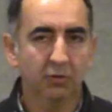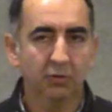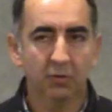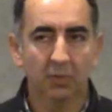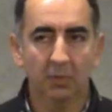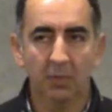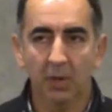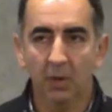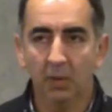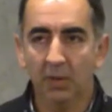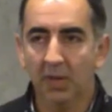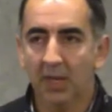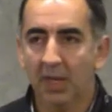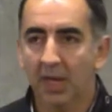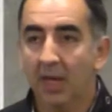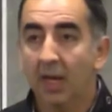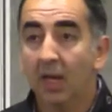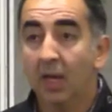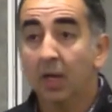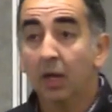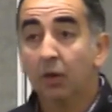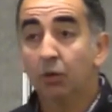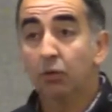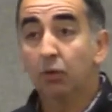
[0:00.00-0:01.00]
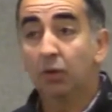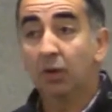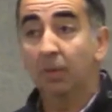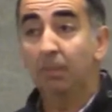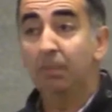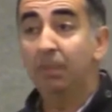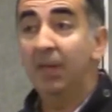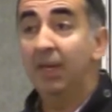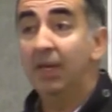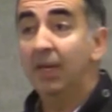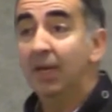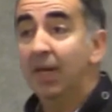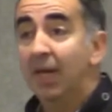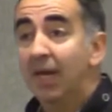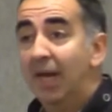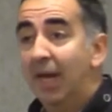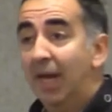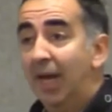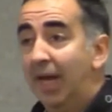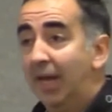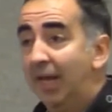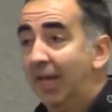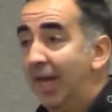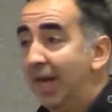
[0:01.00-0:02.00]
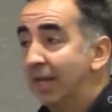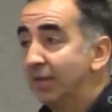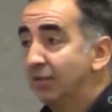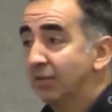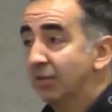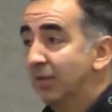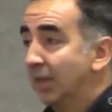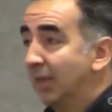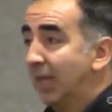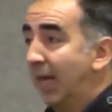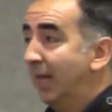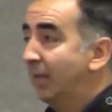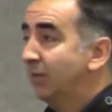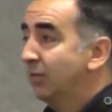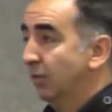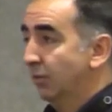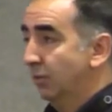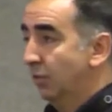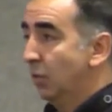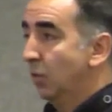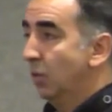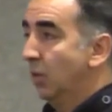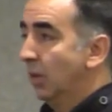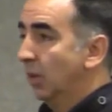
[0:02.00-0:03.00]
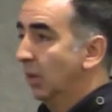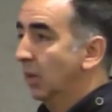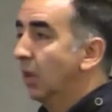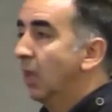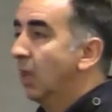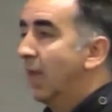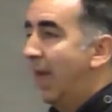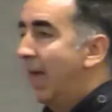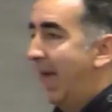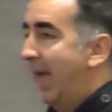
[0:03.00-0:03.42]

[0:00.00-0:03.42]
from Nokia to compete against the likes of Google.